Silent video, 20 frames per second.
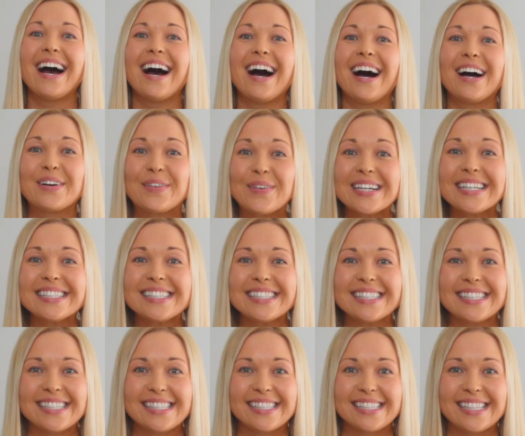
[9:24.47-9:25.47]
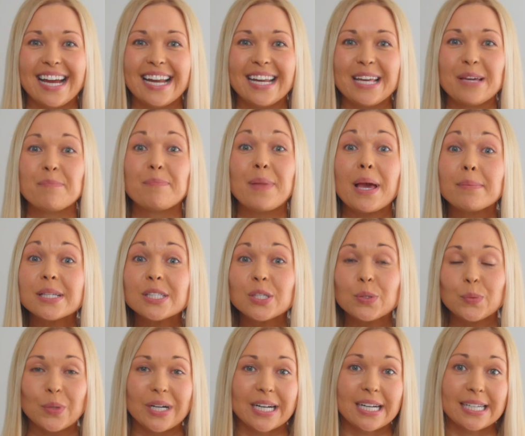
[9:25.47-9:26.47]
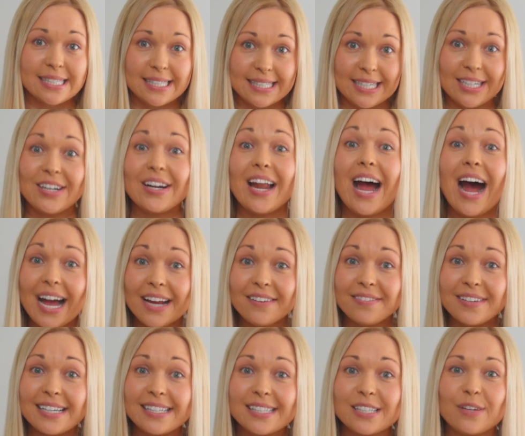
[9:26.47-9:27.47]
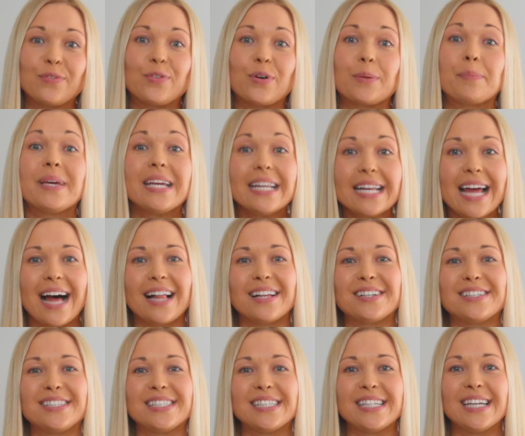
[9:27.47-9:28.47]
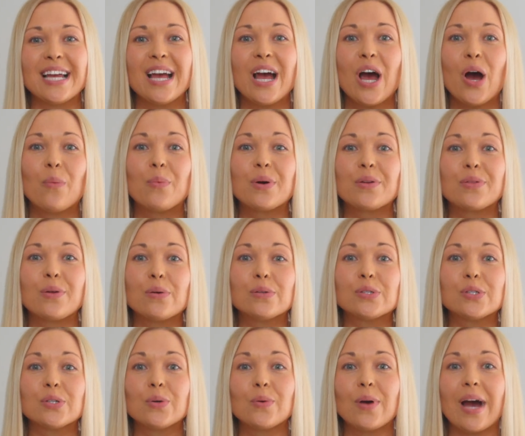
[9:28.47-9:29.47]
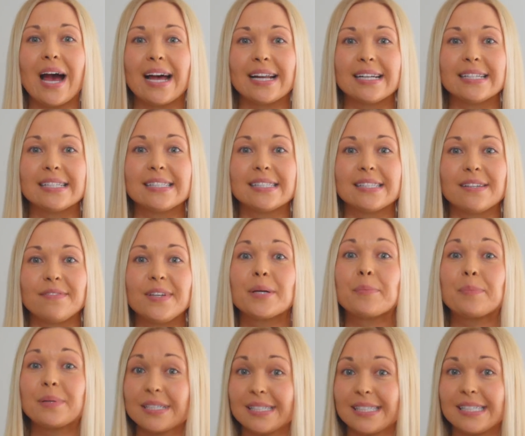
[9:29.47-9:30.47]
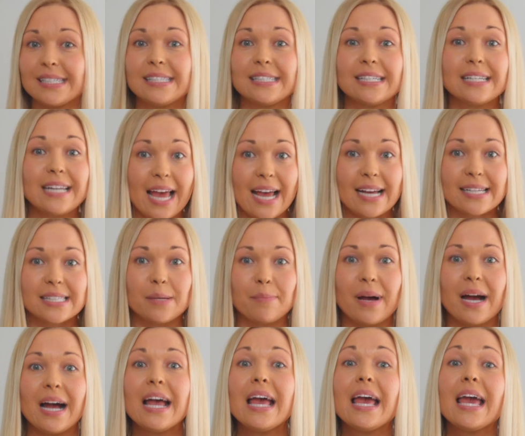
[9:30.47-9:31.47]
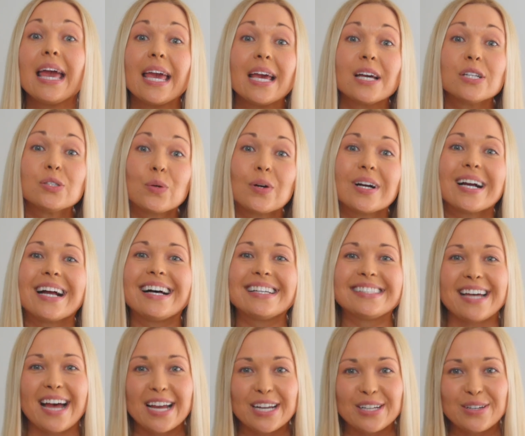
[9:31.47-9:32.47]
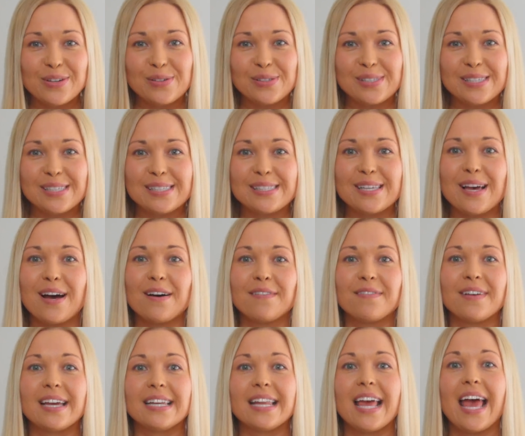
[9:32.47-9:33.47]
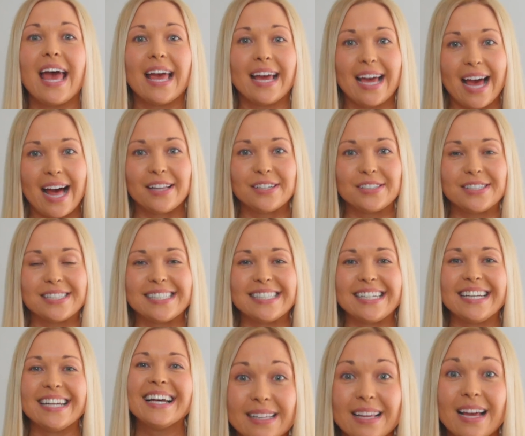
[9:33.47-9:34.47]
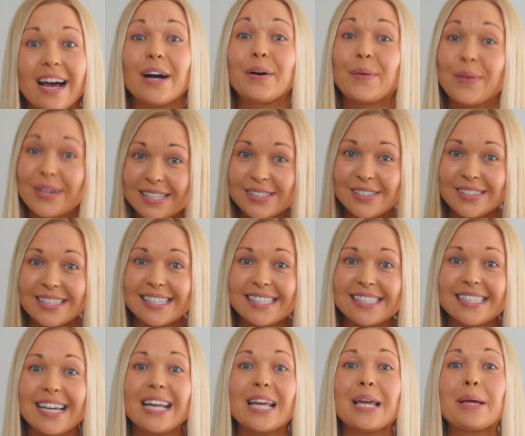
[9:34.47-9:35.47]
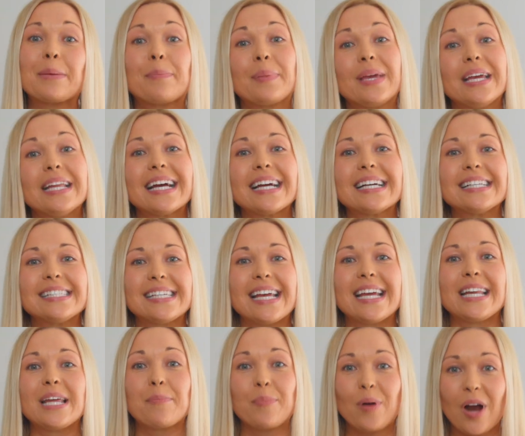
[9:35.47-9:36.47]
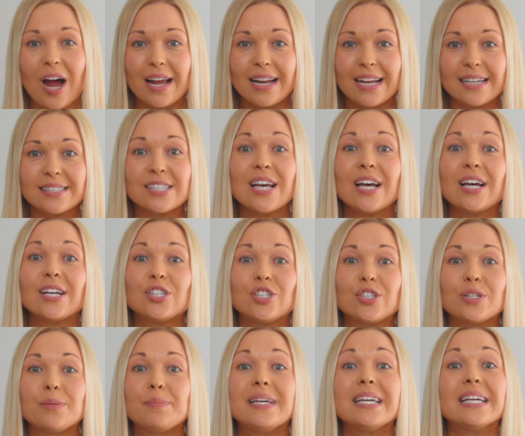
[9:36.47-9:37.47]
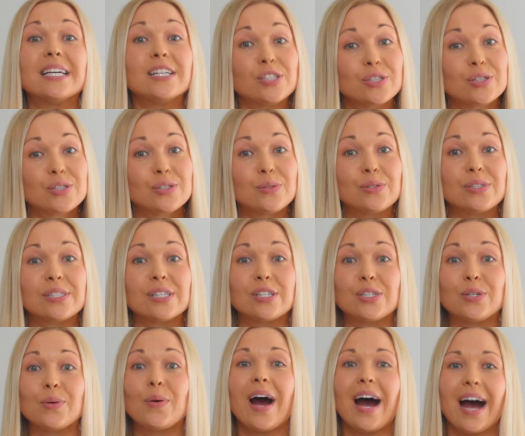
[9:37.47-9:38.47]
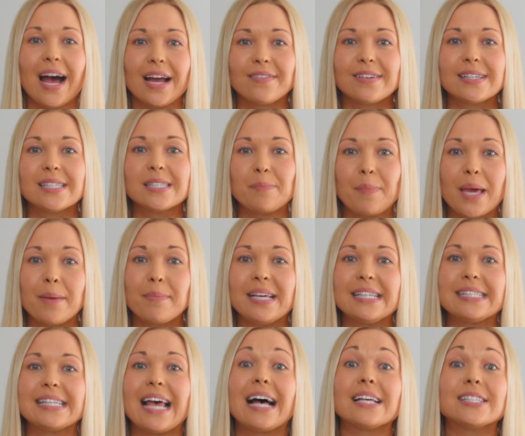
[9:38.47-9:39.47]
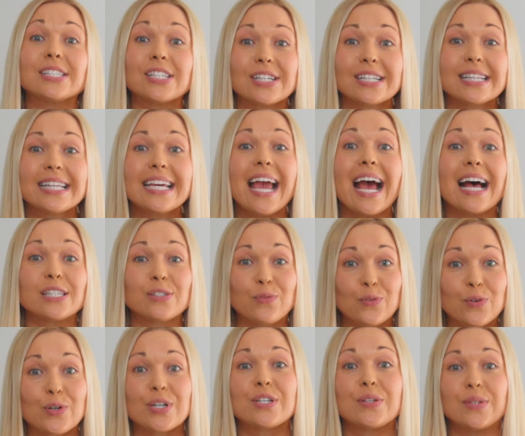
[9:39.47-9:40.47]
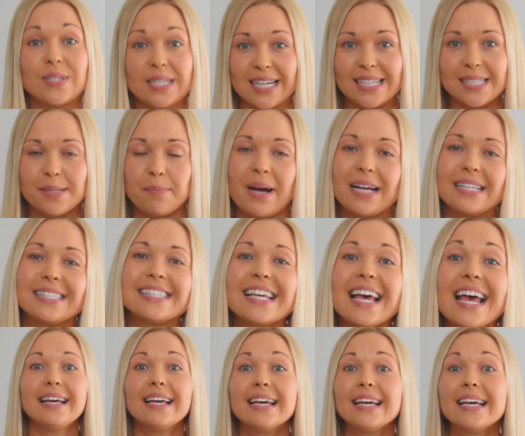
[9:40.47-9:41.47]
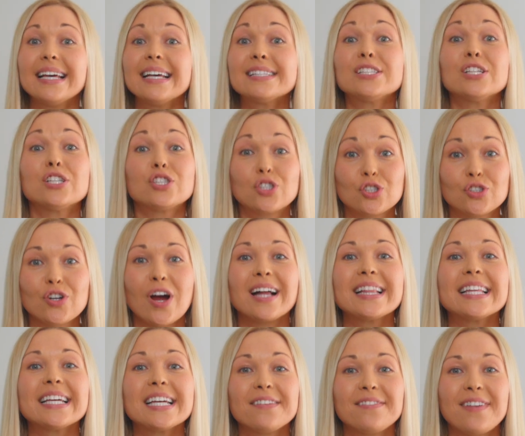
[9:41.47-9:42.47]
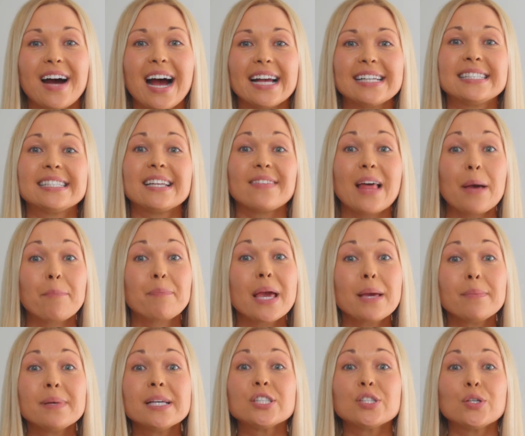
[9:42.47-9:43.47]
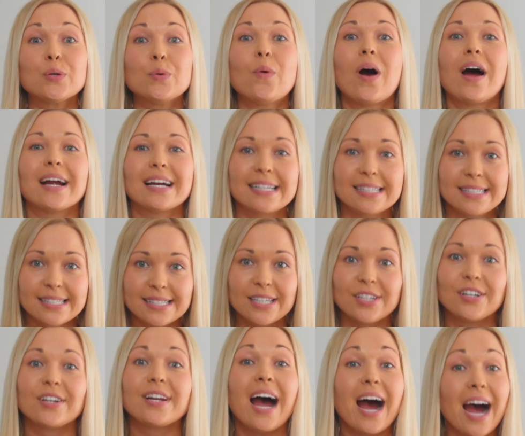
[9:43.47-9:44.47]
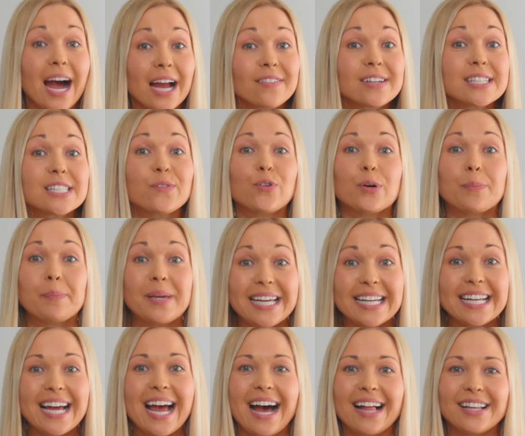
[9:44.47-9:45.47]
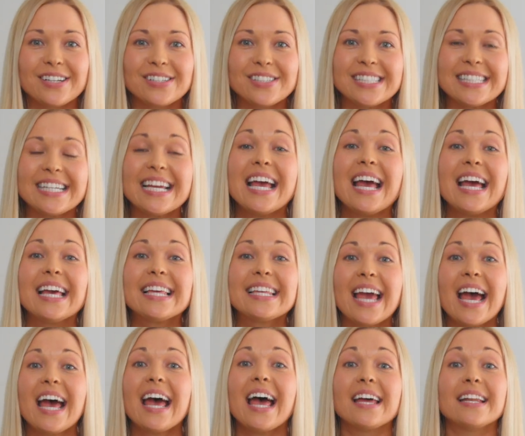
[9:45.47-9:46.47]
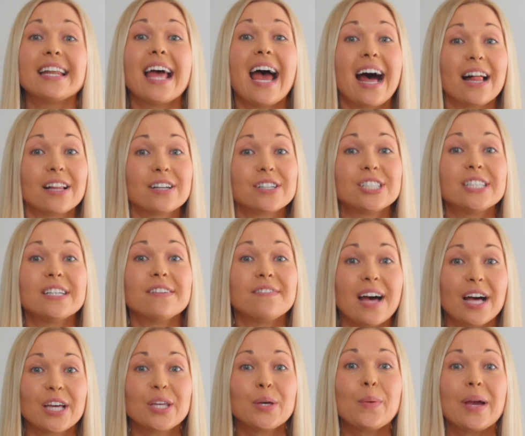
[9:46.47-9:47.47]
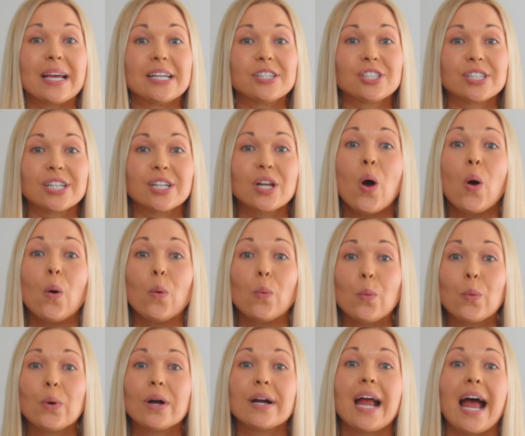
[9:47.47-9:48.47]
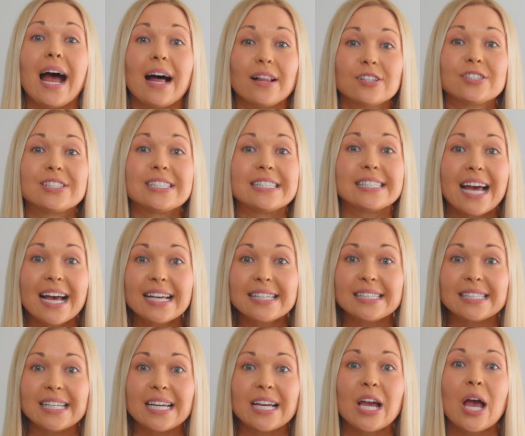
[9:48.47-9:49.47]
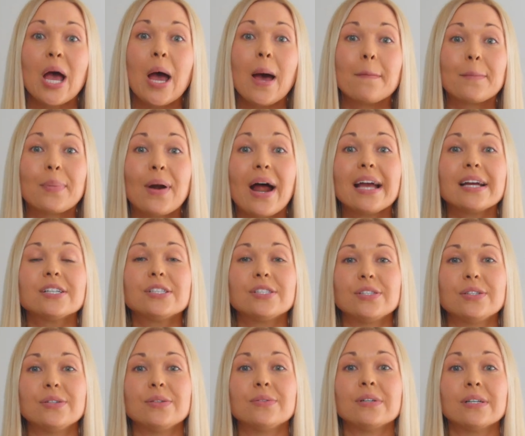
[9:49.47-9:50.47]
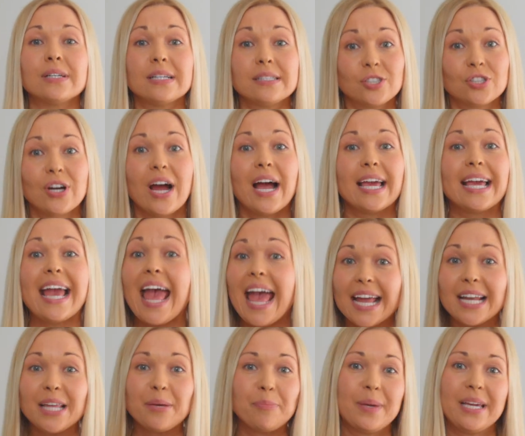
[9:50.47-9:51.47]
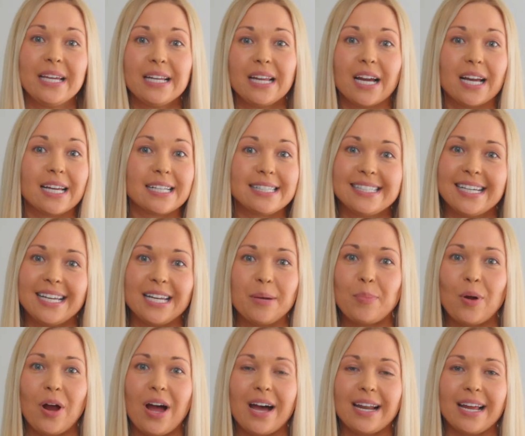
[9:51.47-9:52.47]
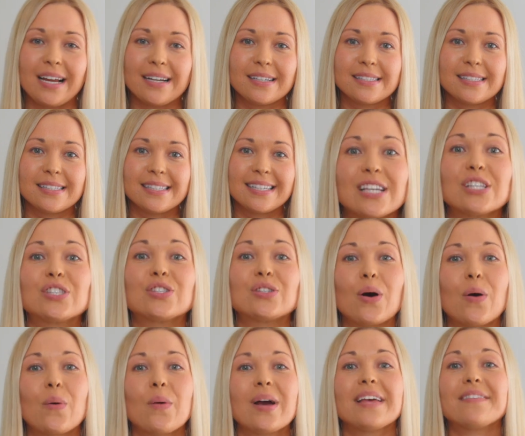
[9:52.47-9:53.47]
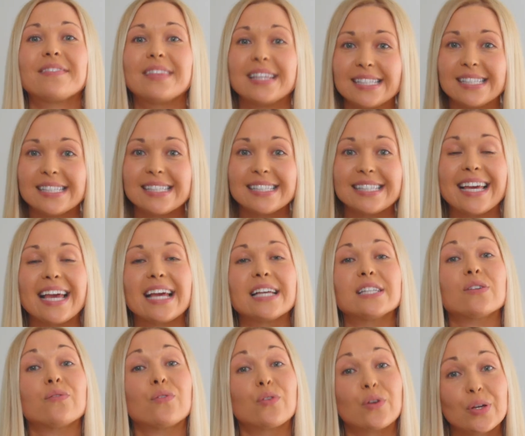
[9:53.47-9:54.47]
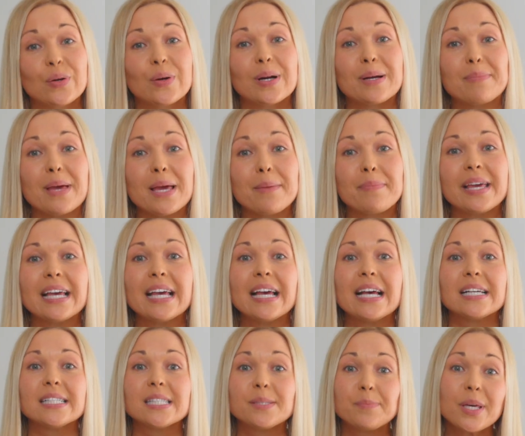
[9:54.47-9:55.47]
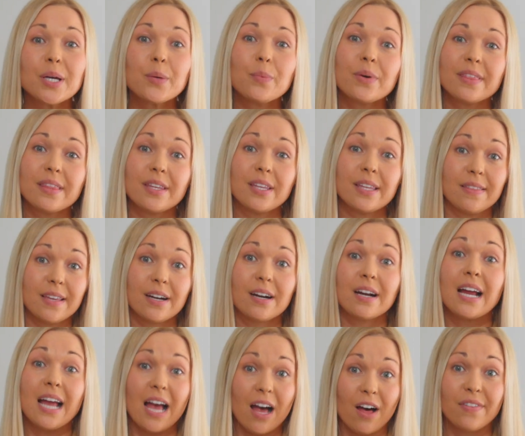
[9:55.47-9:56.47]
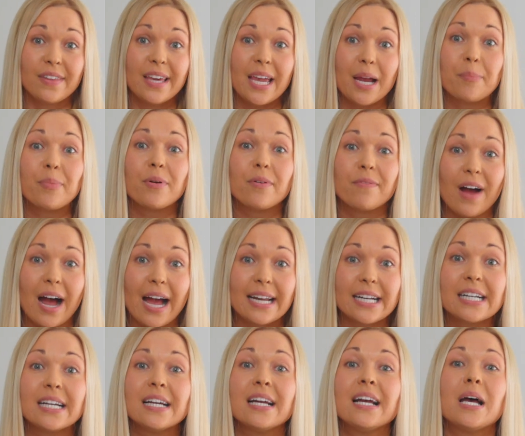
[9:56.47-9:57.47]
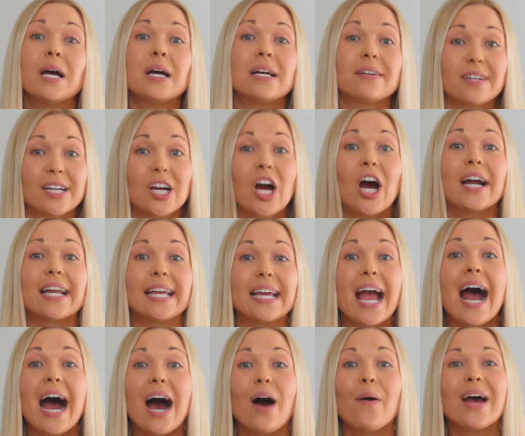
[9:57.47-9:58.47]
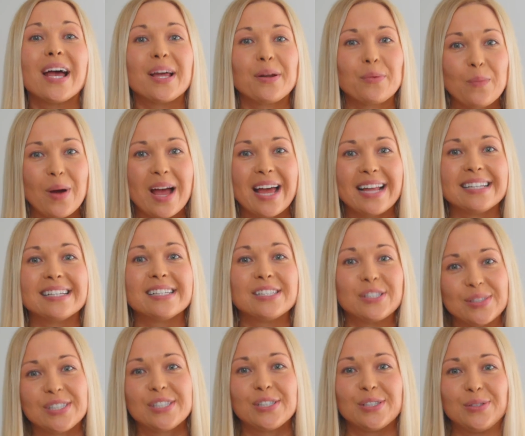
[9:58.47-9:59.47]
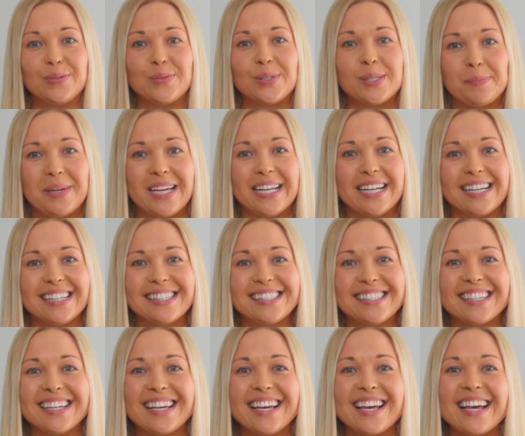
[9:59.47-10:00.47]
According to this study, babies who were considered high risk for peanut allergy were those who had severe persistent eczema and/or a diagnosis of an egg allergy. According to the study, peanut-containing products should be introduced to high-risk babies as early as 4 to 6 months. It's strongly advised that babies who are considered high risk for peanut allergy get an allergy evaluation or allergy testing prior to trying any peanut-containing products. So if this is the case for your baby, speak with their healthcare provider regarding how and when to introduce peanuts.